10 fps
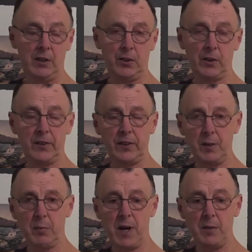So let's
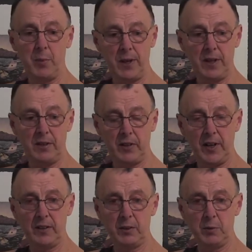say my pain
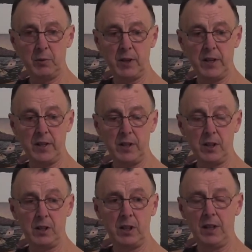tends to be right
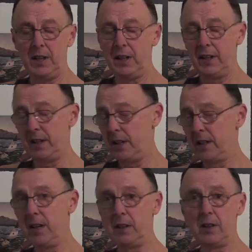here, and I
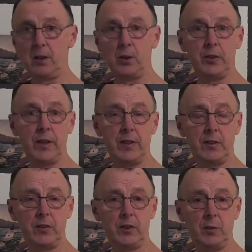can't get a good
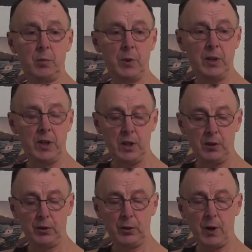night's sleep.
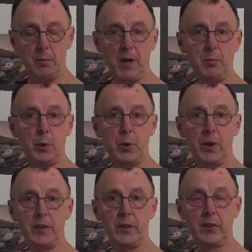So I might put
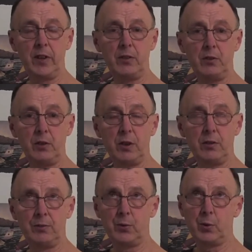on the TENS
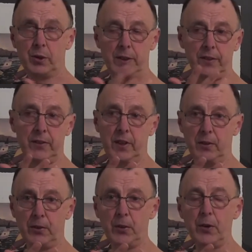unit for, let's say,
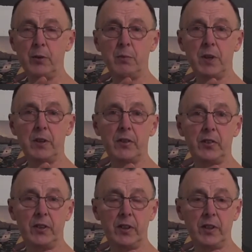30
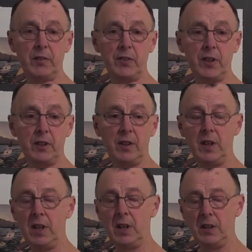minutes in the evening.
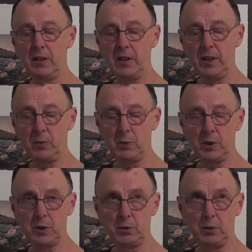It
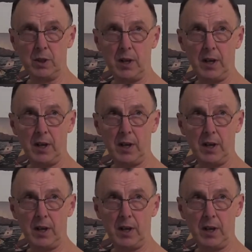will